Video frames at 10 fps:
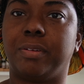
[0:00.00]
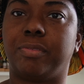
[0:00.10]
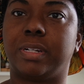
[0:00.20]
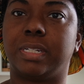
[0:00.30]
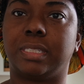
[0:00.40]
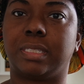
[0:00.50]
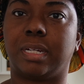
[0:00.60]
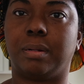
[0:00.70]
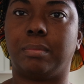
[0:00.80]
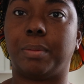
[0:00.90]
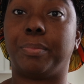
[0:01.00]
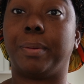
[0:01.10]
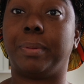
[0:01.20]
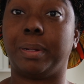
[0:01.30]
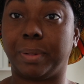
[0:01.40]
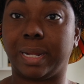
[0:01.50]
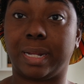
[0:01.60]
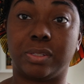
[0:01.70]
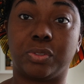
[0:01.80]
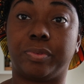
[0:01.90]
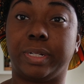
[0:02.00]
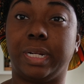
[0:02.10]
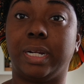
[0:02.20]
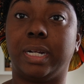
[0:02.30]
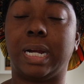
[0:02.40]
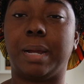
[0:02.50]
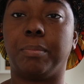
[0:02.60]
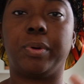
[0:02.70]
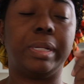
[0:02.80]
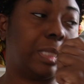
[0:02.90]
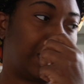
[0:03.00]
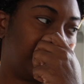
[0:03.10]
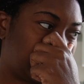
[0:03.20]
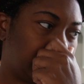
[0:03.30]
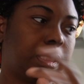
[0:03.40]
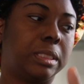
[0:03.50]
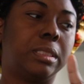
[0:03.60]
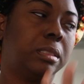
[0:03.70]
the fritters. I'm prepping the bananas over here. I'm still